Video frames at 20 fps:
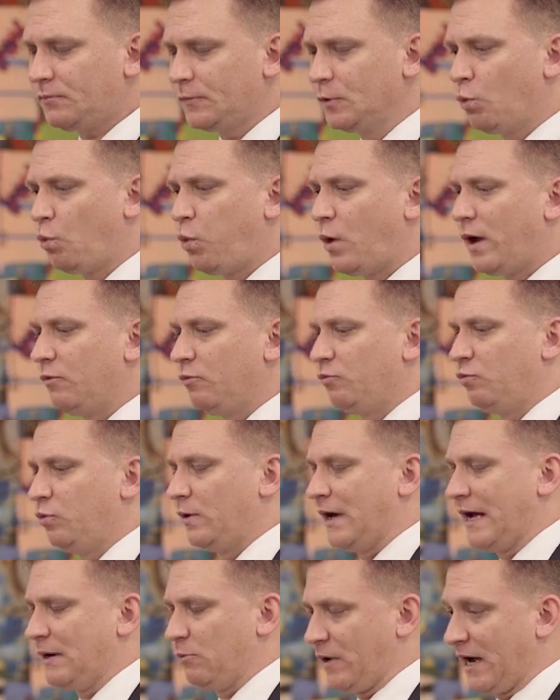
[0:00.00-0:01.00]
When
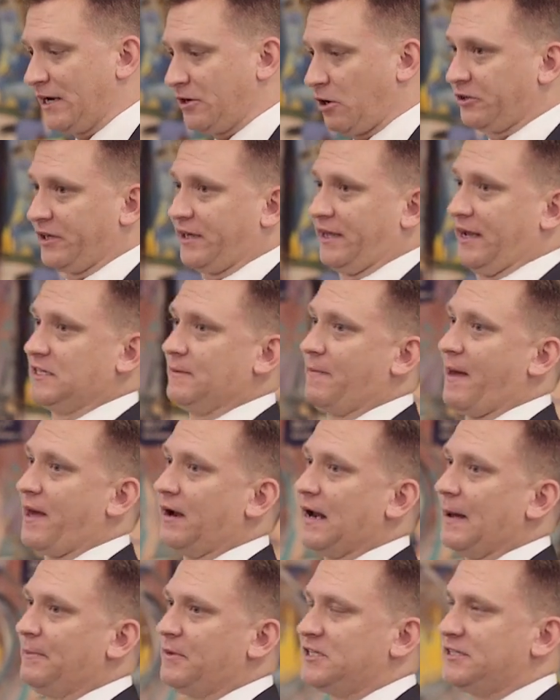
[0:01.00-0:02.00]
I talk to kids about
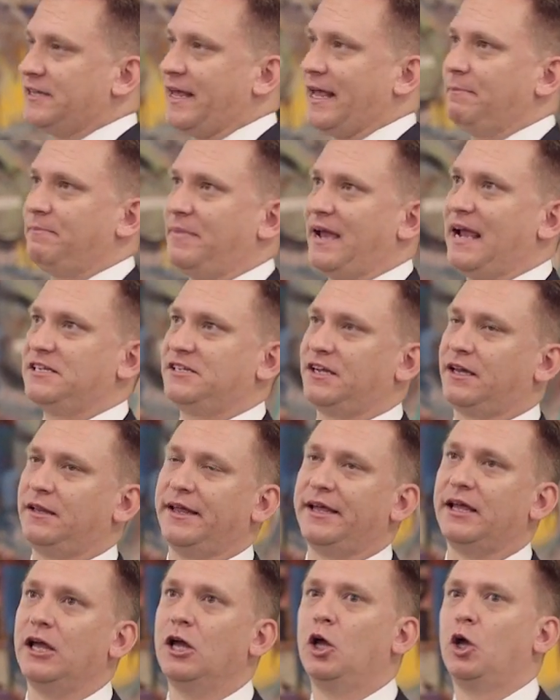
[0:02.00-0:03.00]
it, I'm just saying
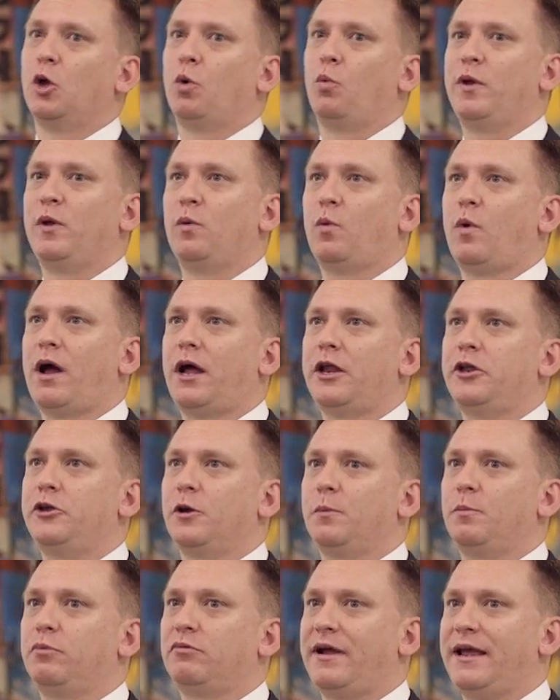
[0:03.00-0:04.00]
basically, we want
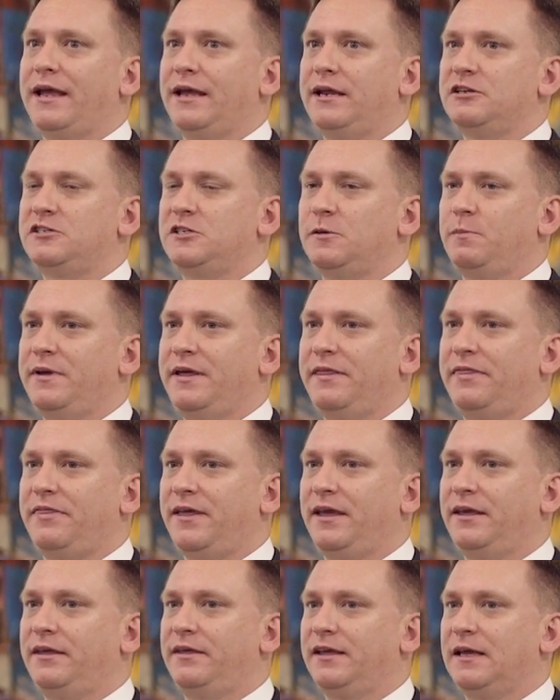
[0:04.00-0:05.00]
your brain to be
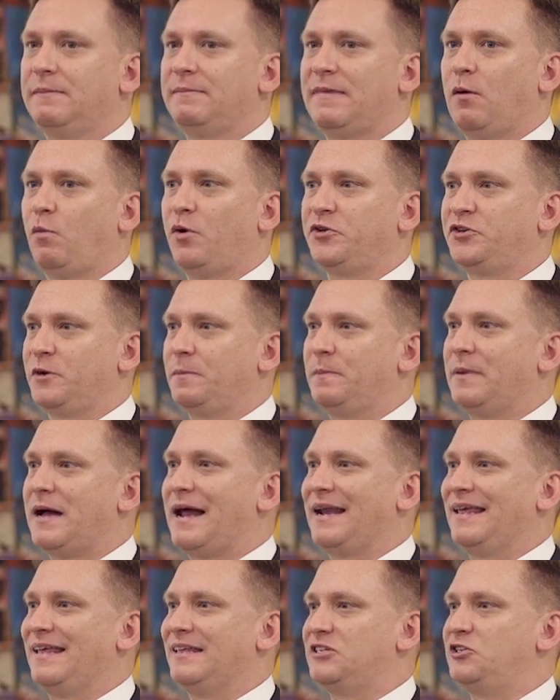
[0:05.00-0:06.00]
thinking about what your
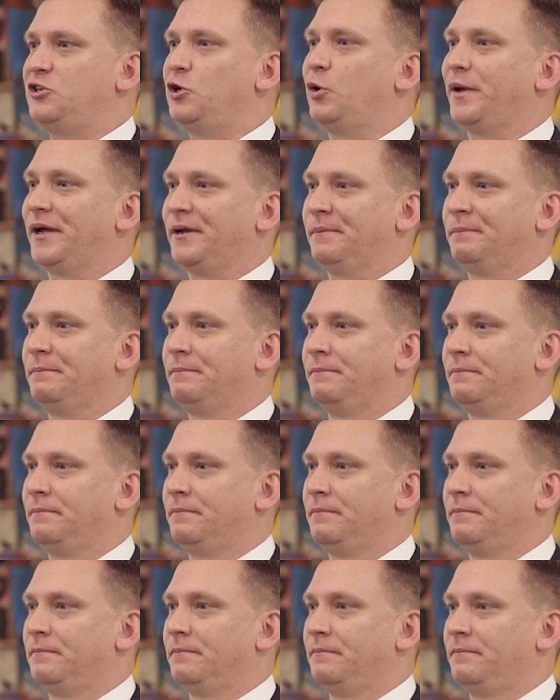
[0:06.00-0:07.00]
body is doing.
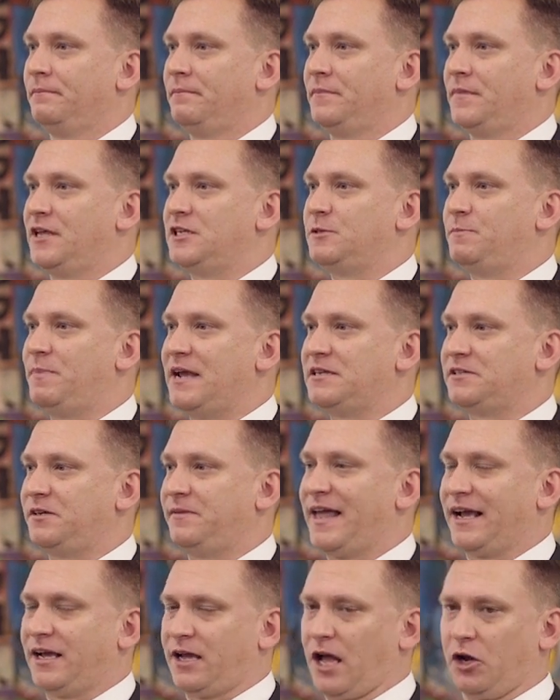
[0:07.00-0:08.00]
Is
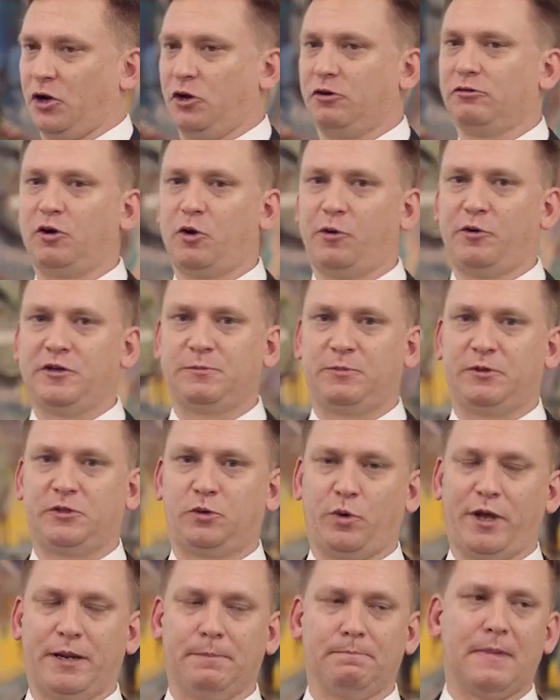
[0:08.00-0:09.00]
basically that congruence
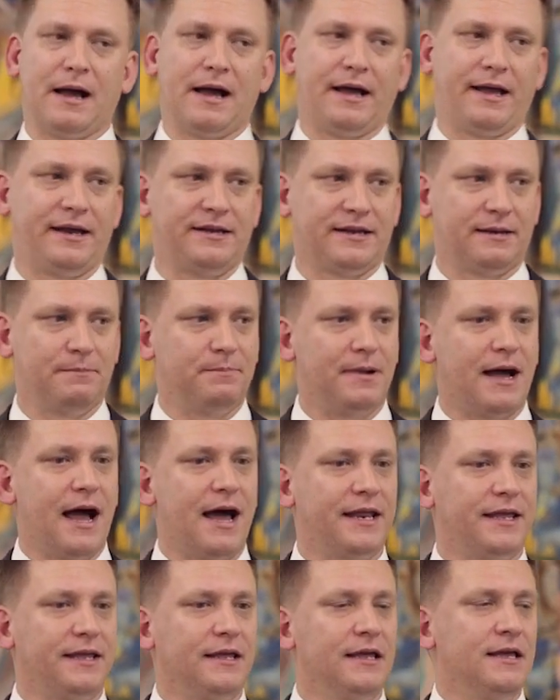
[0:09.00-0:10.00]
between mind and
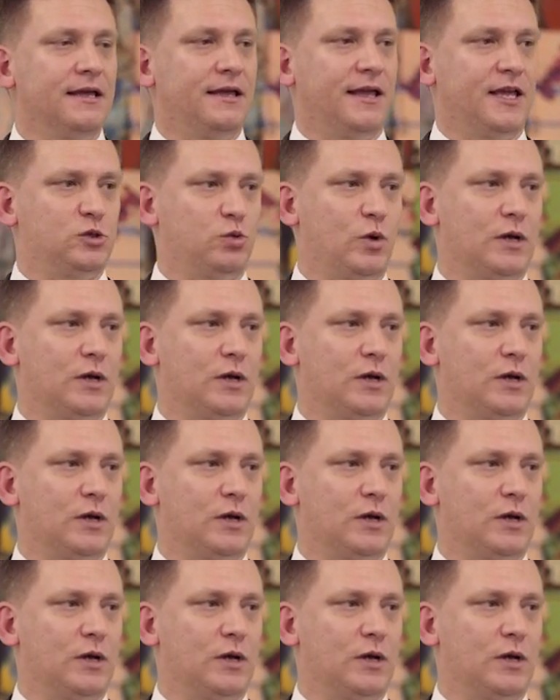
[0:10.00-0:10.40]
body is